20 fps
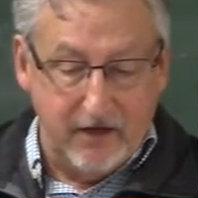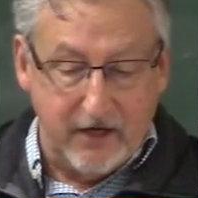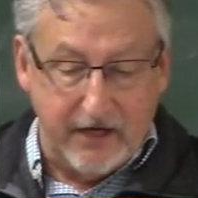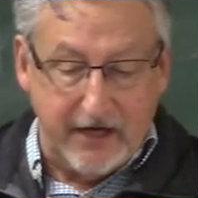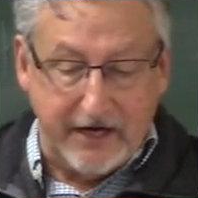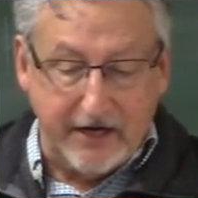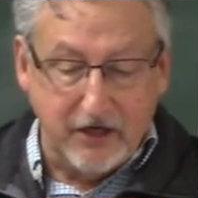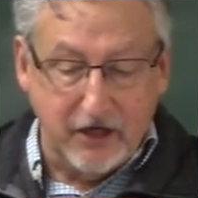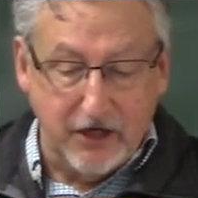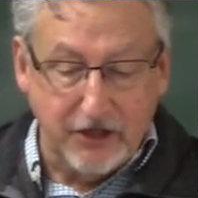and
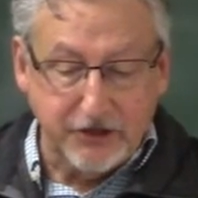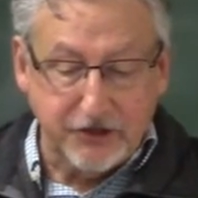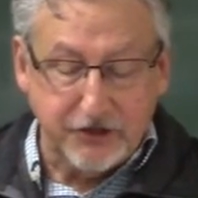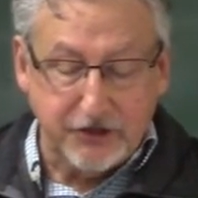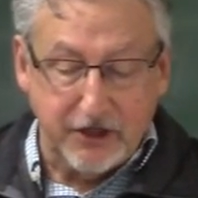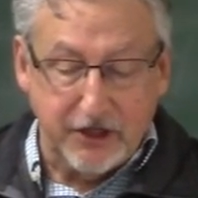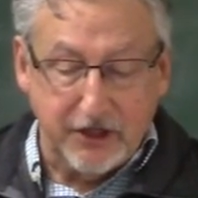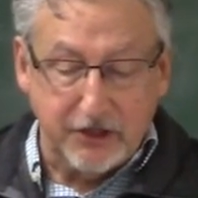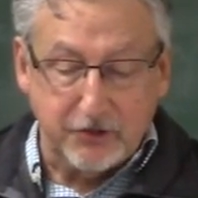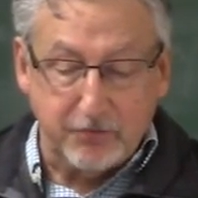I
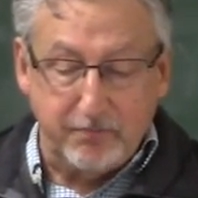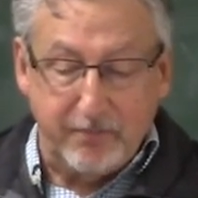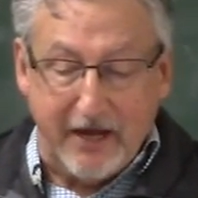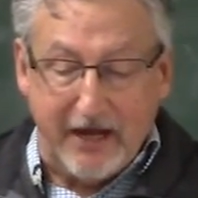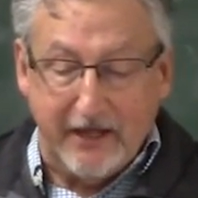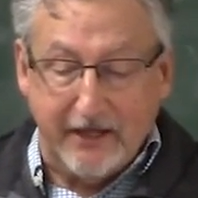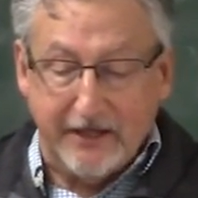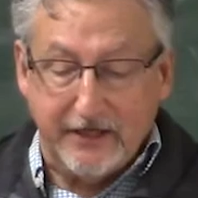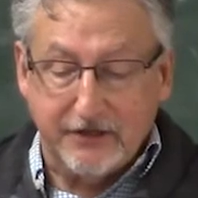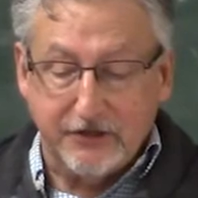hunched in its
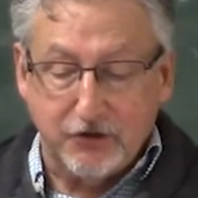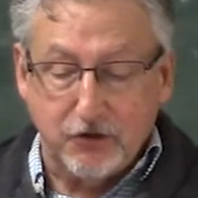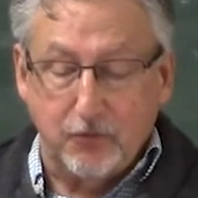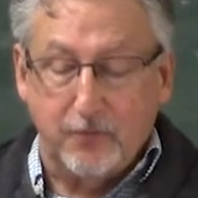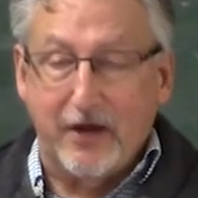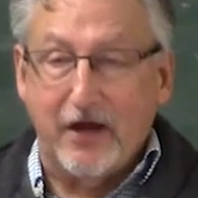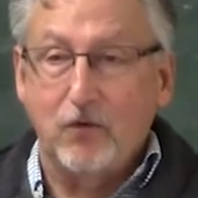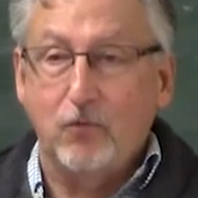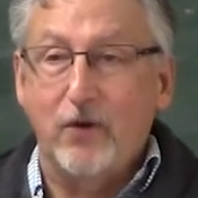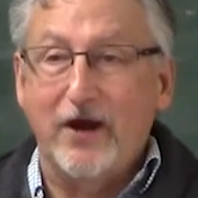belly till
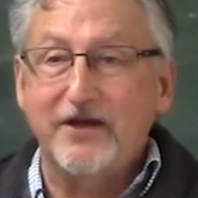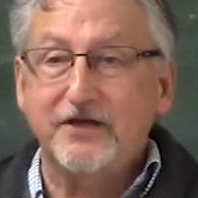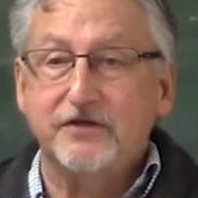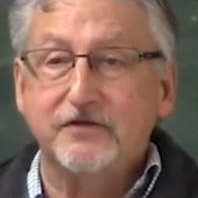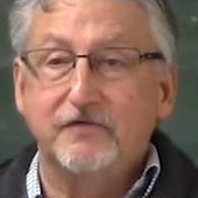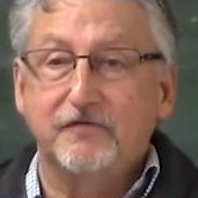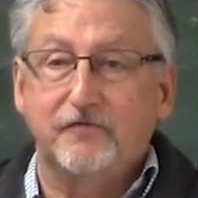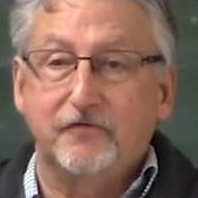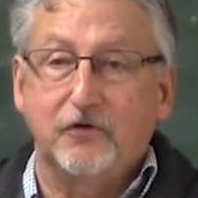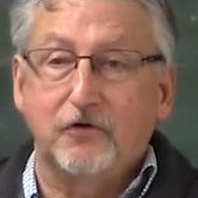my wet
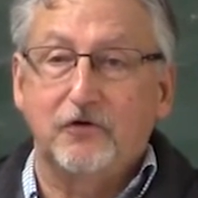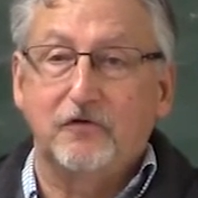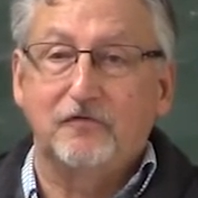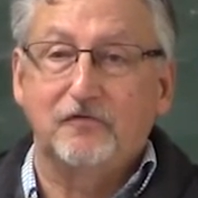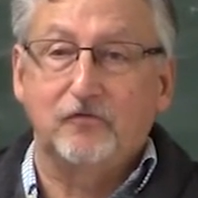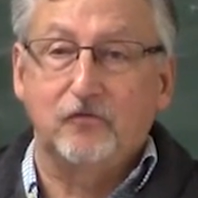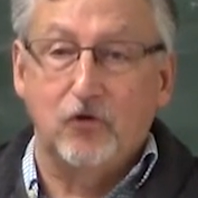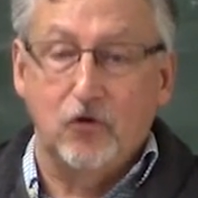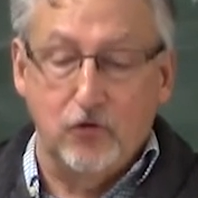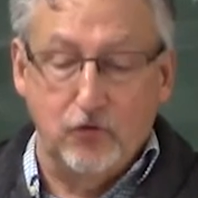fur
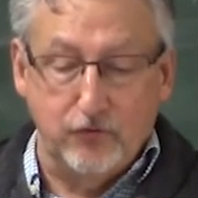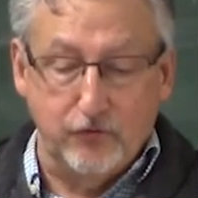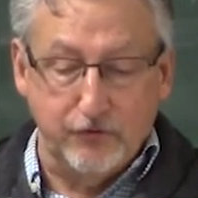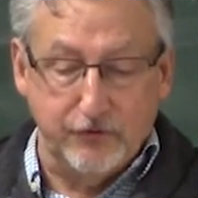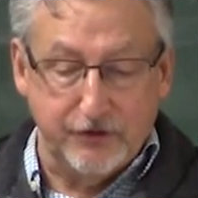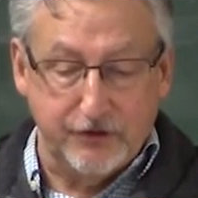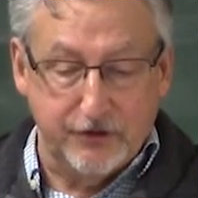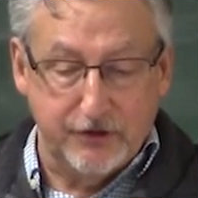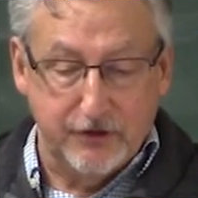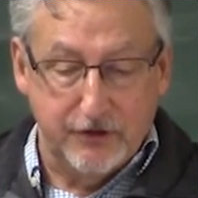
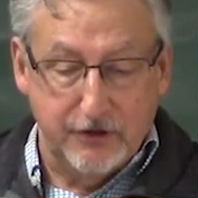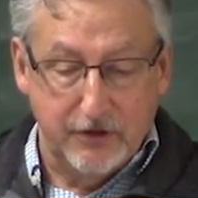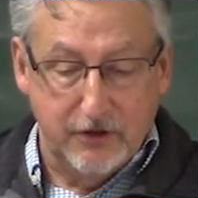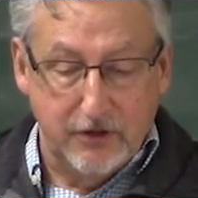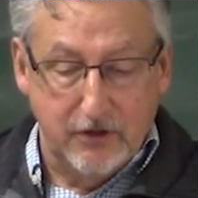froze.